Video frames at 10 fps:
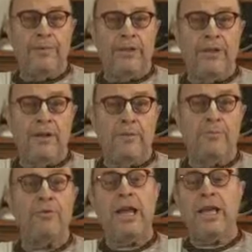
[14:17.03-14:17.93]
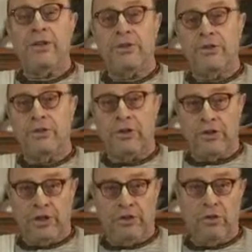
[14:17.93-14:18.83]
the prayers to the
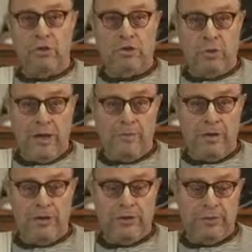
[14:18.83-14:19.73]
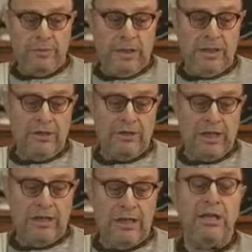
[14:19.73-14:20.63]
6 Goswamis, it is
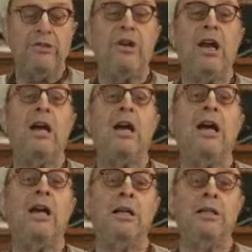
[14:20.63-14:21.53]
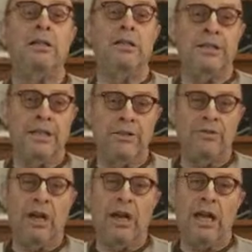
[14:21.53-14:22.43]
said, Nidrahara
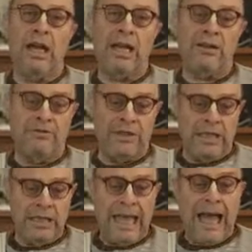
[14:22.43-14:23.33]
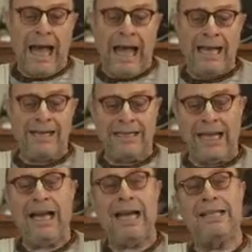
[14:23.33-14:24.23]
harakadi
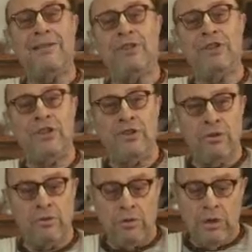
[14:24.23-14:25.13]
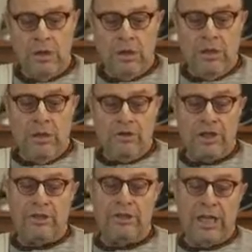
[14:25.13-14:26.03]
vijito
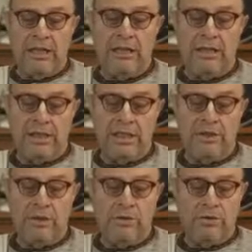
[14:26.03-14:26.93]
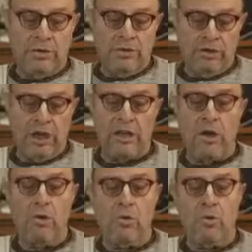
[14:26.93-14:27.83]
chatyanta dino
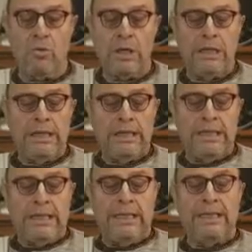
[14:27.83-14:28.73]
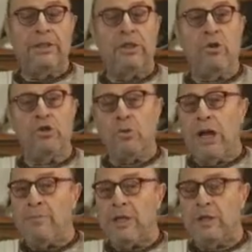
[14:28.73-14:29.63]
chayo, that the
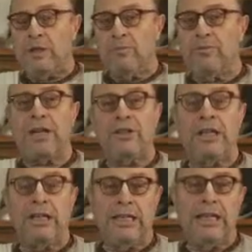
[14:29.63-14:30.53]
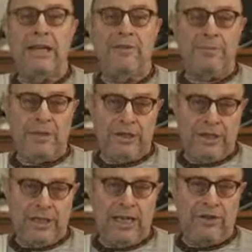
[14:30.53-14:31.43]
Goswamis practically gave up
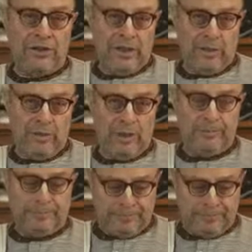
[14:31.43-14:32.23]
eating and sleeping.